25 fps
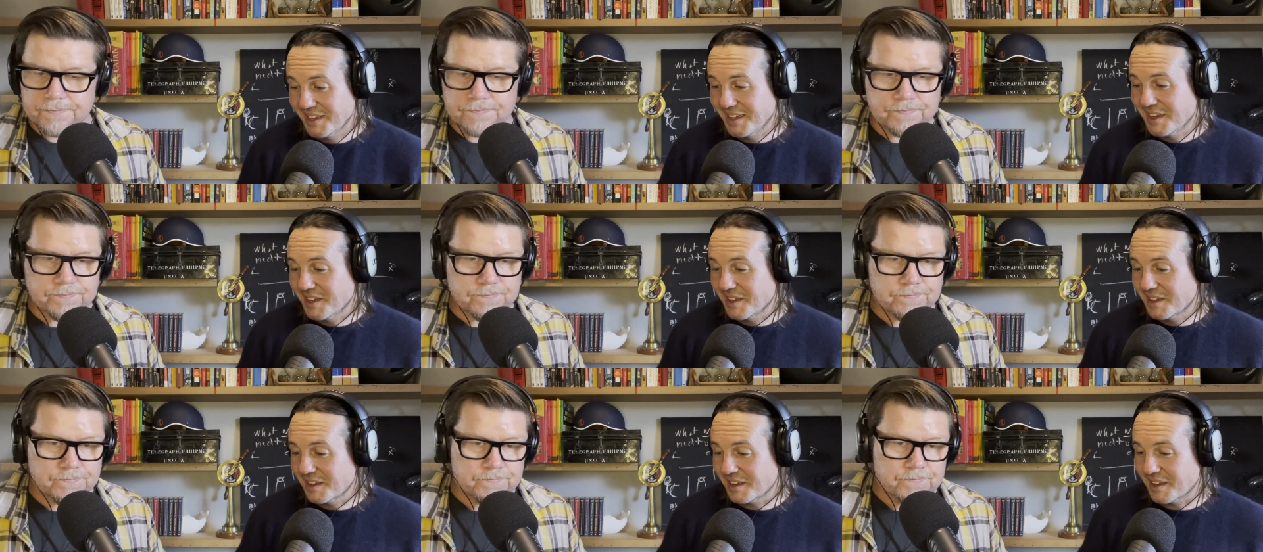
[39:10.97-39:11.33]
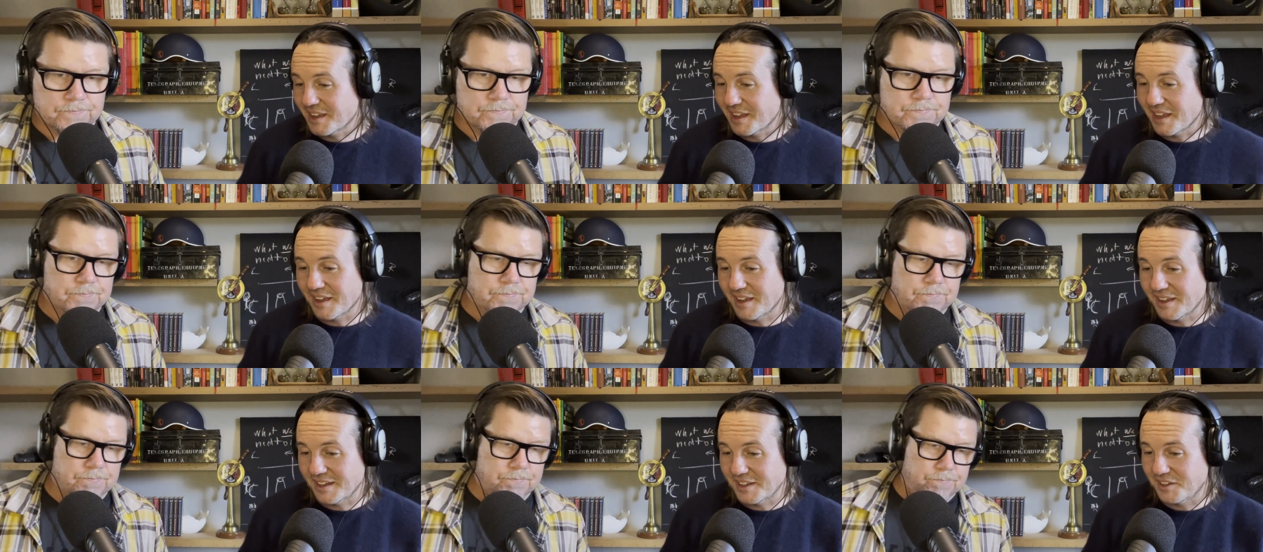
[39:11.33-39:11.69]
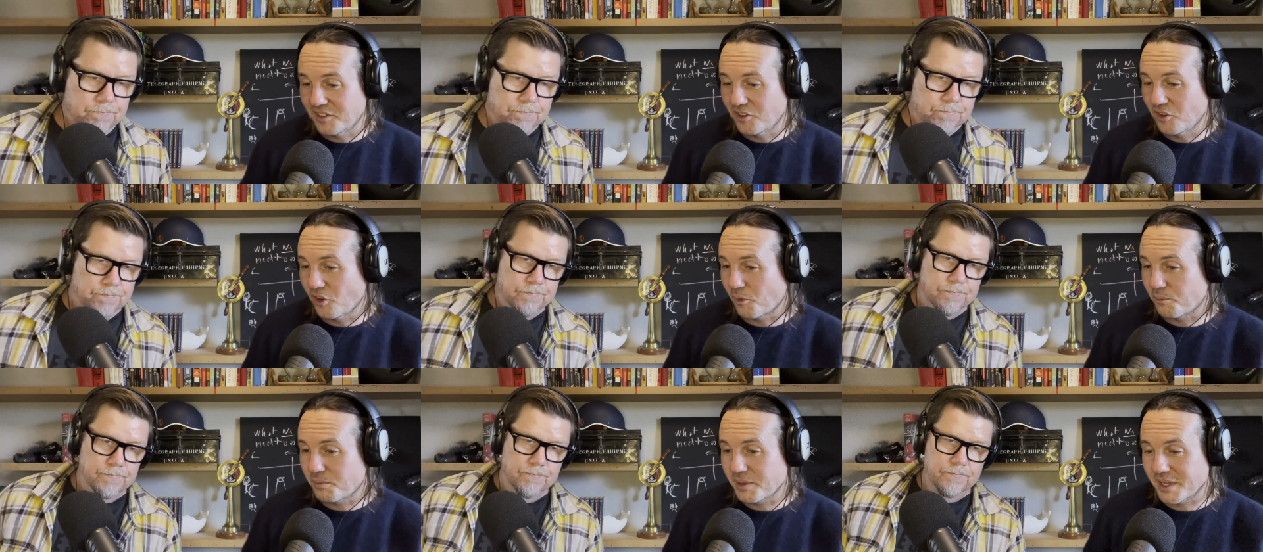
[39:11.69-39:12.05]
Speaker 1: Mm
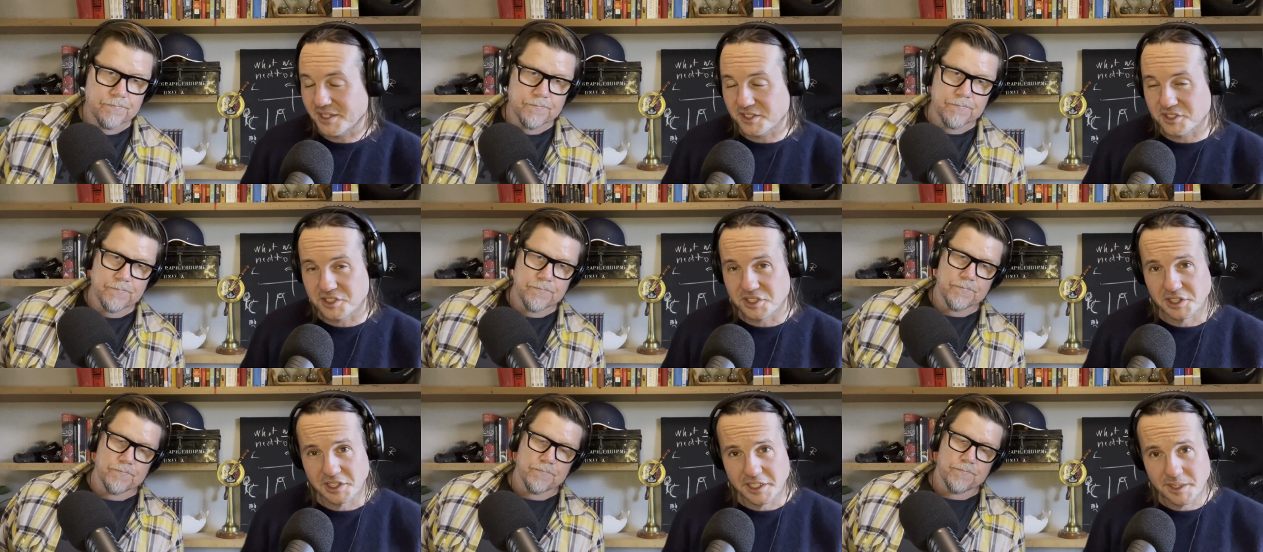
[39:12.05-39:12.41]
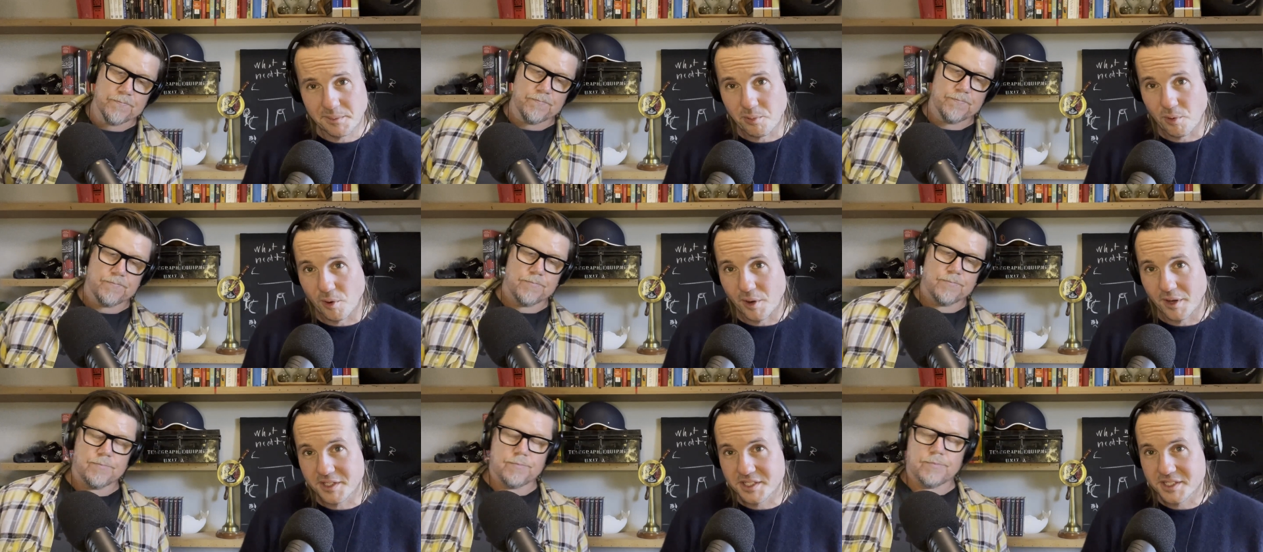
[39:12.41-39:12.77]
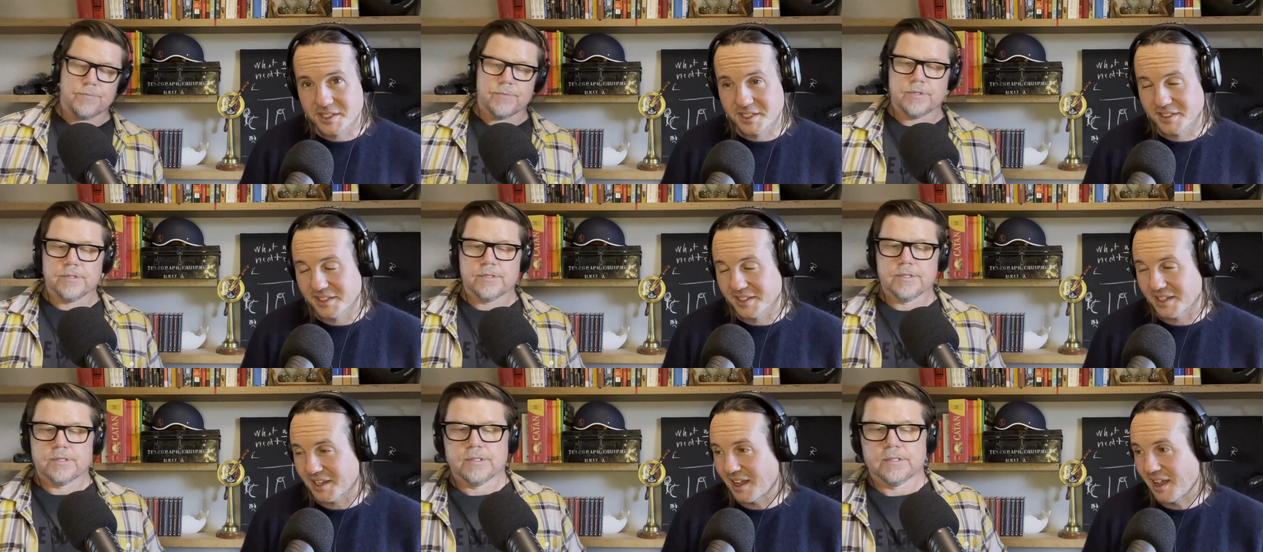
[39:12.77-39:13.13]
not being
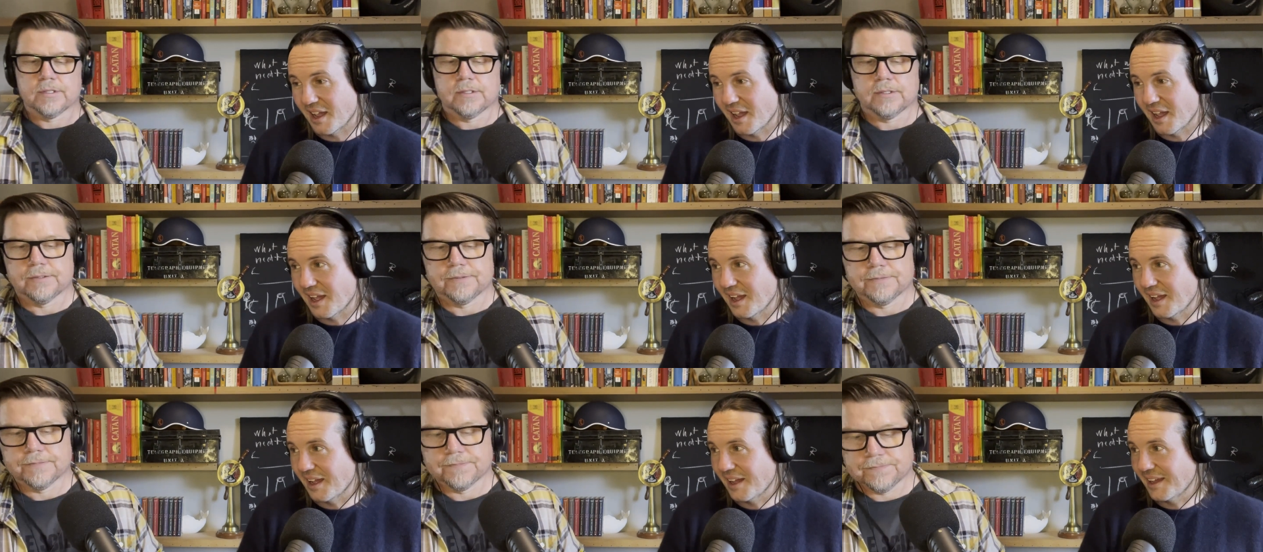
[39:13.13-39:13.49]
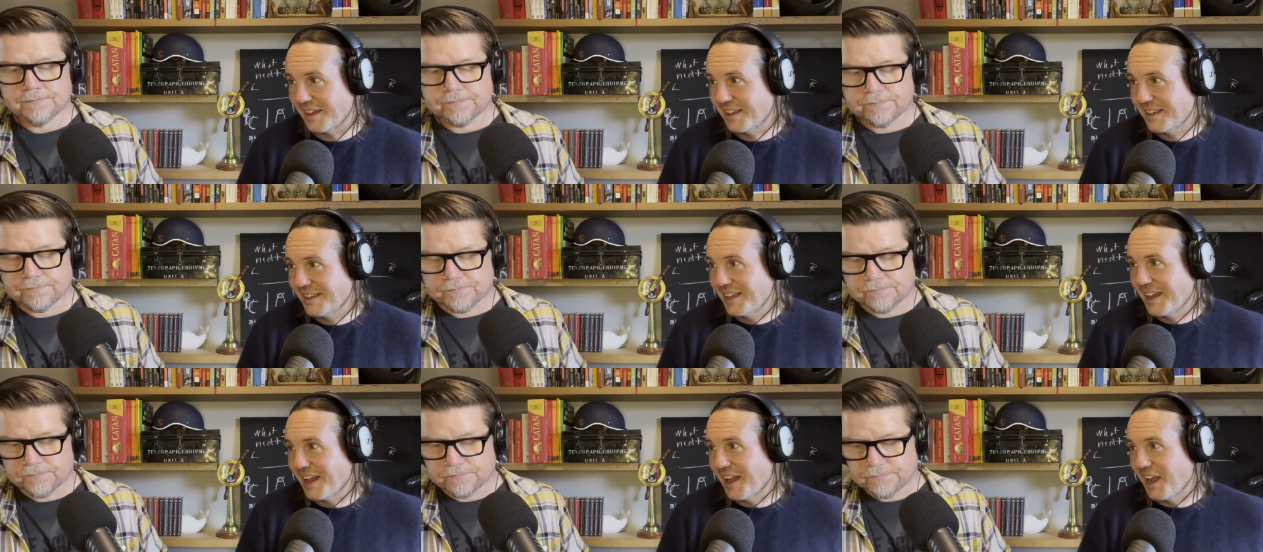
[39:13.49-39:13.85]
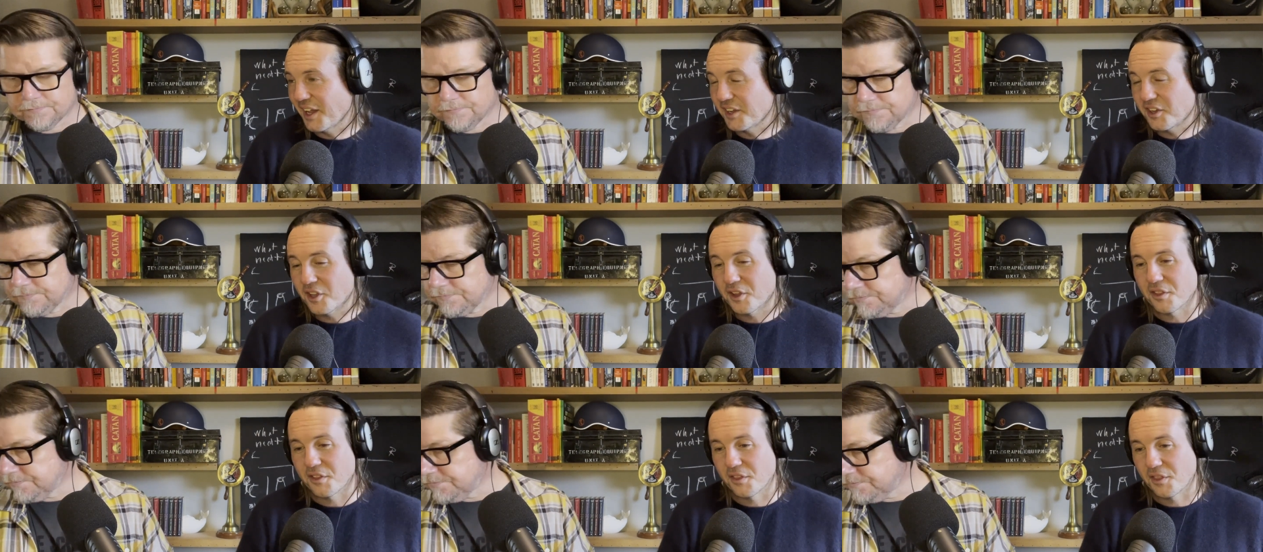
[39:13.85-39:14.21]
deliberate. Uh,
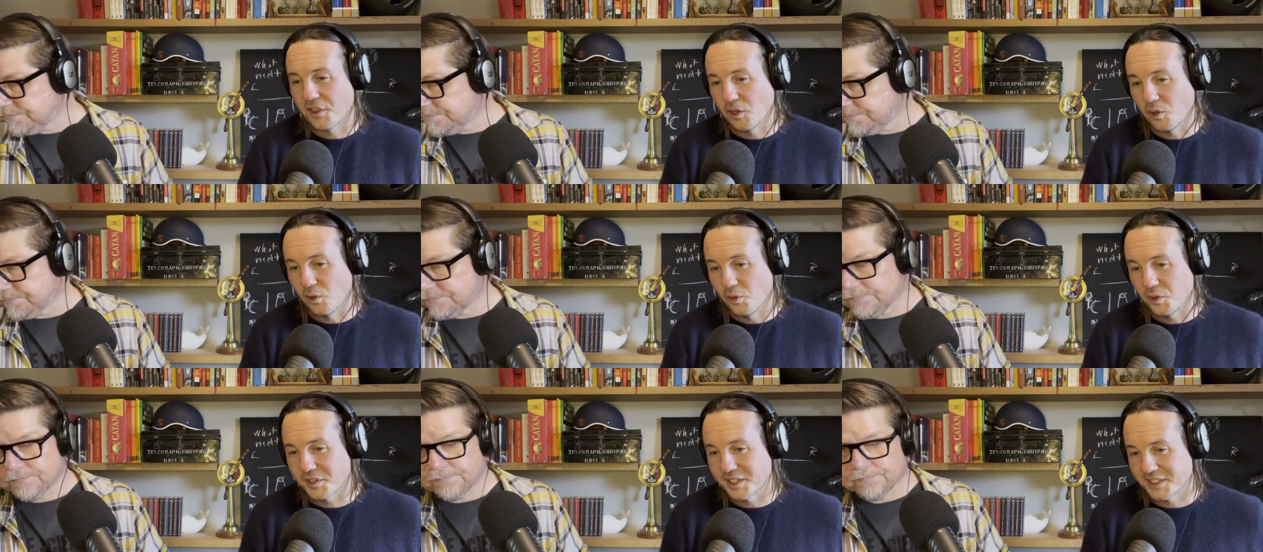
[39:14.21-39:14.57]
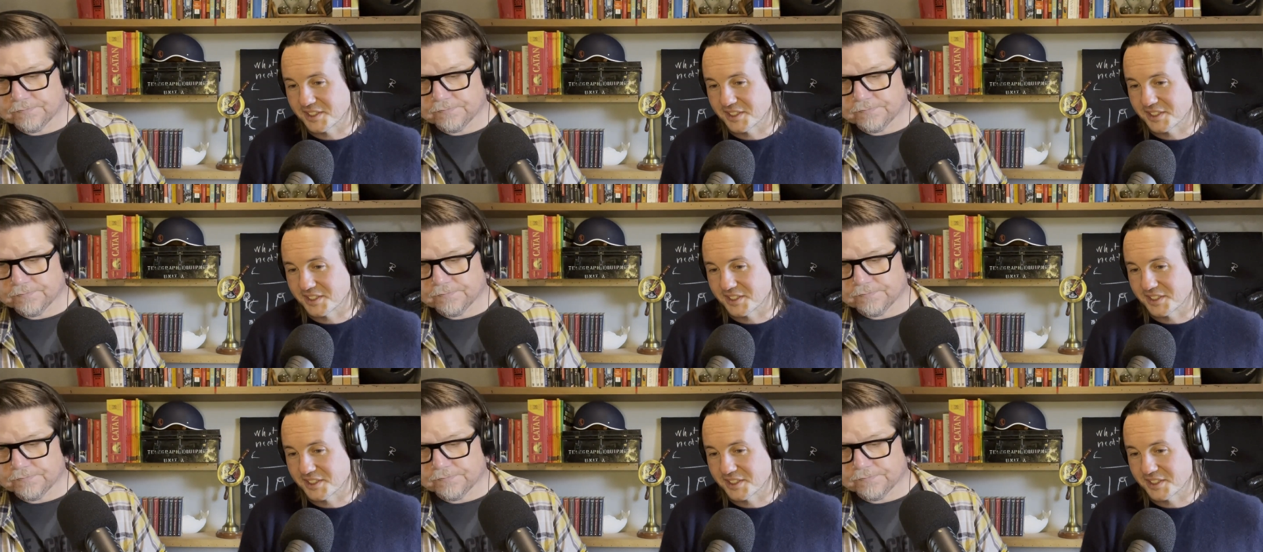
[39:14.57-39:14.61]
I know that the law